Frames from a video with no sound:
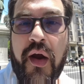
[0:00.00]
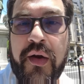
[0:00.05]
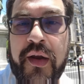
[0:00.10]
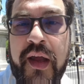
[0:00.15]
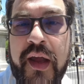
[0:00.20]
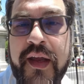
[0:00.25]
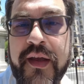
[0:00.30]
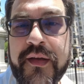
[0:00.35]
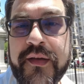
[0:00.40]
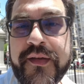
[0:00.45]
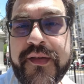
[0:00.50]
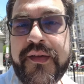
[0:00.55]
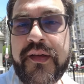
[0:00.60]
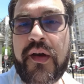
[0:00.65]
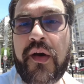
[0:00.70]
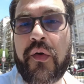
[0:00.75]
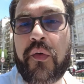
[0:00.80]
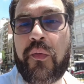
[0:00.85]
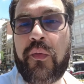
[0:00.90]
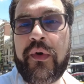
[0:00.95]
Okay,
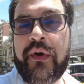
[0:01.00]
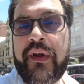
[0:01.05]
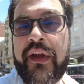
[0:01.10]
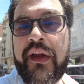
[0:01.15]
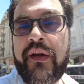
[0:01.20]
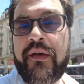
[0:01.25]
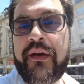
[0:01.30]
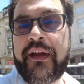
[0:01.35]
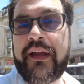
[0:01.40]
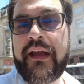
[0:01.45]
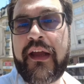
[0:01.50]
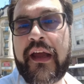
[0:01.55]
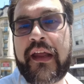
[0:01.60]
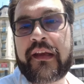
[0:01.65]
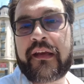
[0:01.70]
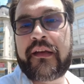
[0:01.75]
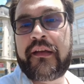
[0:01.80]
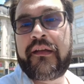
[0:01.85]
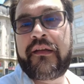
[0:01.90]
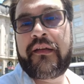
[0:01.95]
so we're here
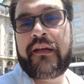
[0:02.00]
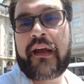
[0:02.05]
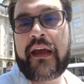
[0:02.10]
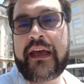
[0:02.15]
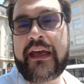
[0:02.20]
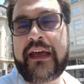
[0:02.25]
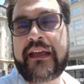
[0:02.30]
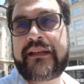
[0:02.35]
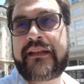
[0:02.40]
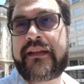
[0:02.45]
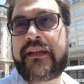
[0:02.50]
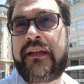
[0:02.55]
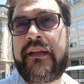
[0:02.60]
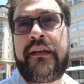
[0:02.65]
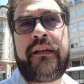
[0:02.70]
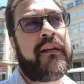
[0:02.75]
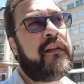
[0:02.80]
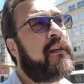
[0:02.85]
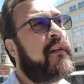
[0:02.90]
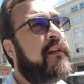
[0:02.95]
again at
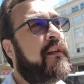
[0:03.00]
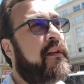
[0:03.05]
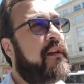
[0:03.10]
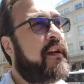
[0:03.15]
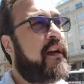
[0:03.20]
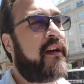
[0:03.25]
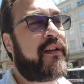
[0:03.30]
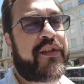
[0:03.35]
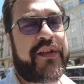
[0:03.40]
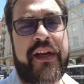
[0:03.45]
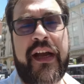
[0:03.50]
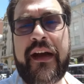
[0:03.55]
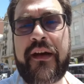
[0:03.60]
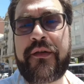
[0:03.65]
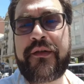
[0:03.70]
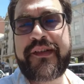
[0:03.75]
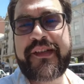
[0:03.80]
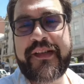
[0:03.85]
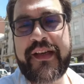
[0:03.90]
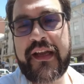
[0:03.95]

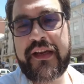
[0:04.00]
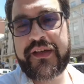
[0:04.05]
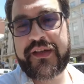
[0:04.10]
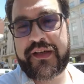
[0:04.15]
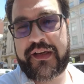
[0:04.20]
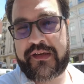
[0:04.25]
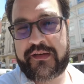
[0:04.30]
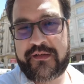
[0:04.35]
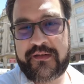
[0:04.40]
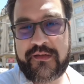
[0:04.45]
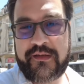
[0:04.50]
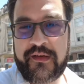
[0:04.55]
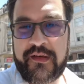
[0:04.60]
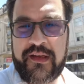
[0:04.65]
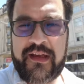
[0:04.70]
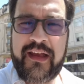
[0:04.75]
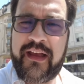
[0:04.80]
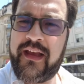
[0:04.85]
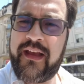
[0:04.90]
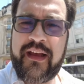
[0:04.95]
Cachao Station.
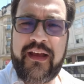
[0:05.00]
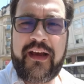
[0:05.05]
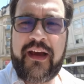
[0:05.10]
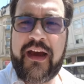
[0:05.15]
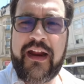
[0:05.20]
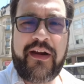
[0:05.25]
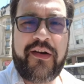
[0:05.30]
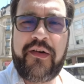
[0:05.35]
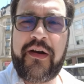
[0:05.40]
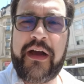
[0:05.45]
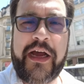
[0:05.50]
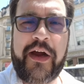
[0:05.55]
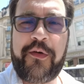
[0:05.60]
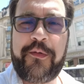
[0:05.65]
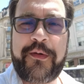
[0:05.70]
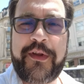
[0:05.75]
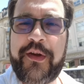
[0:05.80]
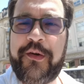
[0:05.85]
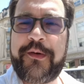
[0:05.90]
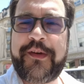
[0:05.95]
I don't know how
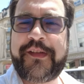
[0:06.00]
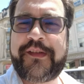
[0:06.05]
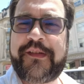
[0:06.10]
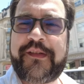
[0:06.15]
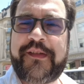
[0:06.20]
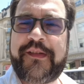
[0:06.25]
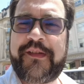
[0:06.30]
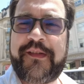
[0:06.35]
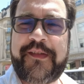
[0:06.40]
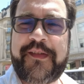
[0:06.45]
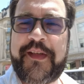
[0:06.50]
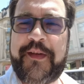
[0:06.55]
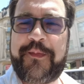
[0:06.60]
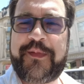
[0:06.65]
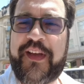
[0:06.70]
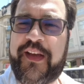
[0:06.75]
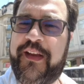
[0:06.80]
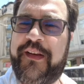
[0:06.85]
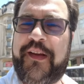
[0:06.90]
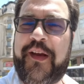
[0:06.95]
we always seem
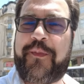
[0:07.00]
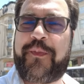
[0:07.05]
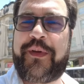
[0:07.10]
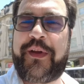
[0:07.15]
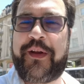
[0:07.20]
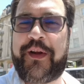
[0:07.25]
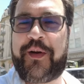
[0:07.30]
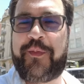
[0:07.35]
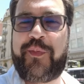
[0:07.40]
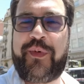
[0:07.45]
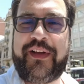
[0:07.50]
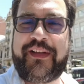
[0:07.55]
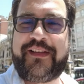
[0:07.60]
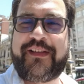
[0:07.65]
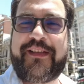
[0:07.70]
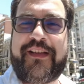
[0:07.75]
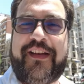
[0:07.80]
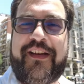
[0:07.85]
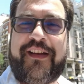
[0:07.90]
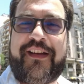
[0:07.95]
to end up here, but
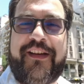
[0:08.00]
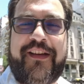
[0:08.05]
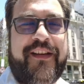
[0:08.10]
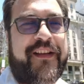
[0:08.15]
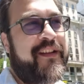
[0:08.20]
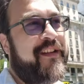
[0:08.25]
uh,